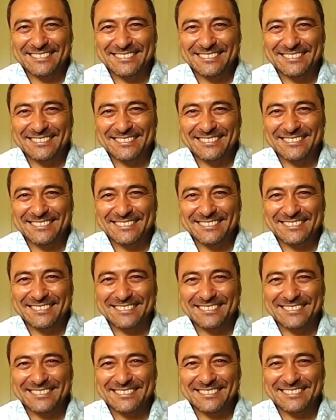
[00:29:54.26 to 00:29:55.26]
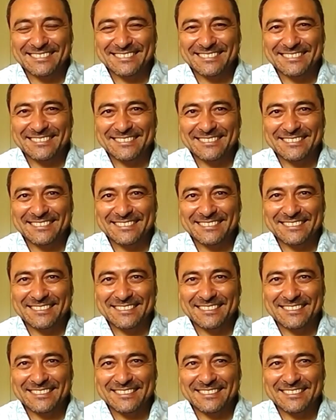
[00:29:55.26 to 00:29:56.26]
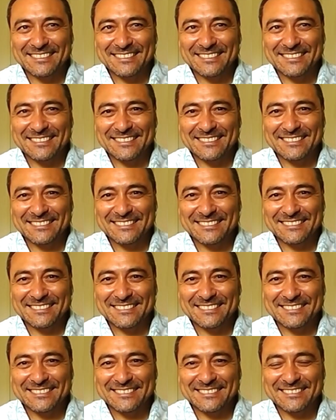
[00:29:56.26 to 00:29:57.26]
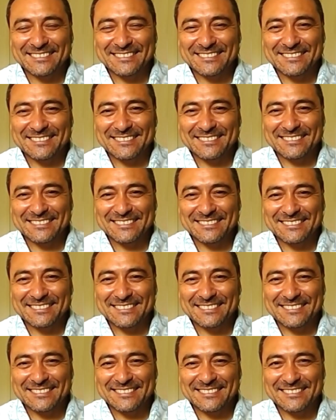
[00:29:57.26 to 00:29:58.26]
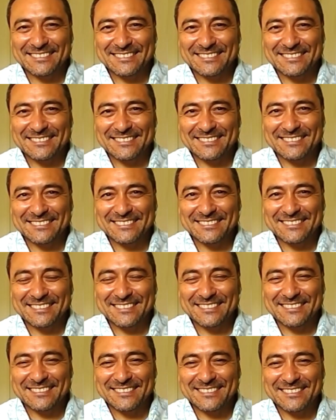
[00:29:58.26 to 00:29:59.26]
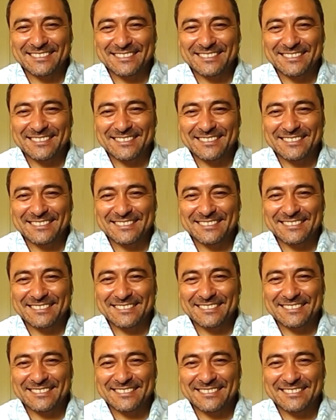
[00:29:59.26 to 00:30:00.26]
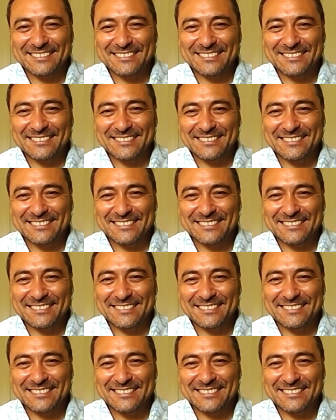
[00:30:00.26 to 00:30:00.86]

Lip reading: (silent)